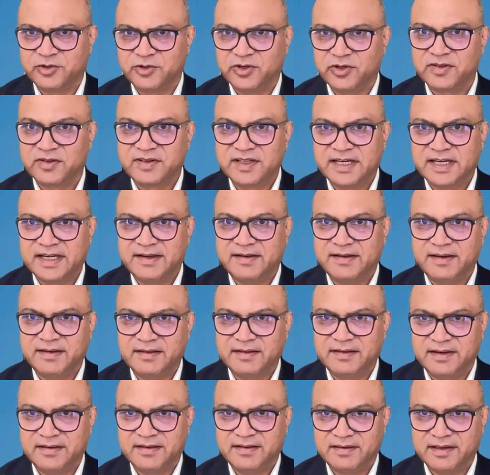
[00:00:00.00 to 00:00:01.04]
more
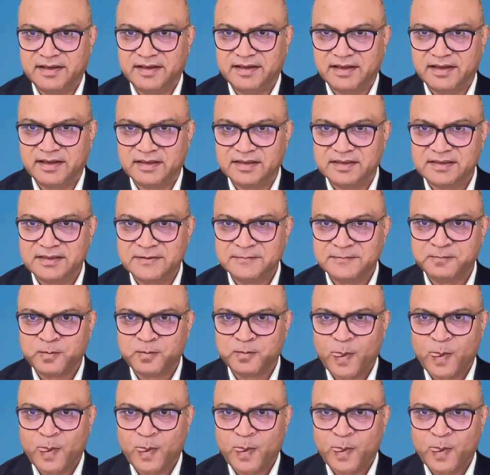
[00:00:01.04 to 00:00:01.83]
than anything else.